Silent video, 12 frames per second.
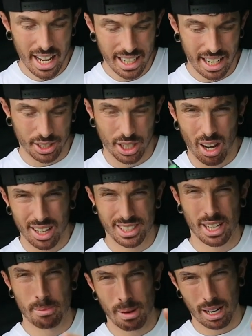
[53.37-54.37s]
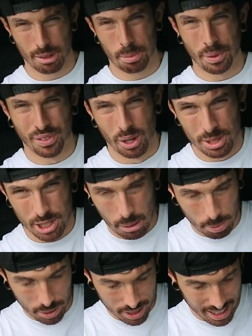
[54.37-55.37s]
Now the guys at Mallory Performance, I'll
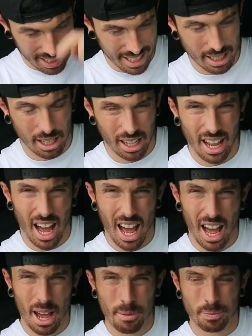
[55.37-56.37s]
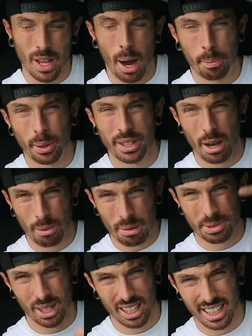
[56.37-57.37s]
put the link, I'll put their
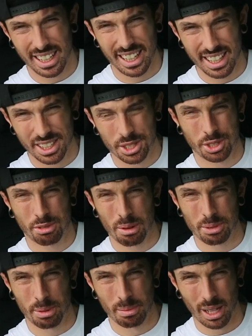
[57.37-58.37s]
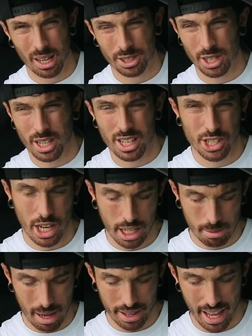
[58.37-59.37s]
website link in the description below so you can check
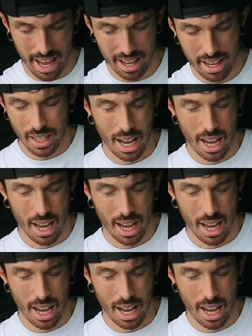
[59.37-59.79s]
them out there.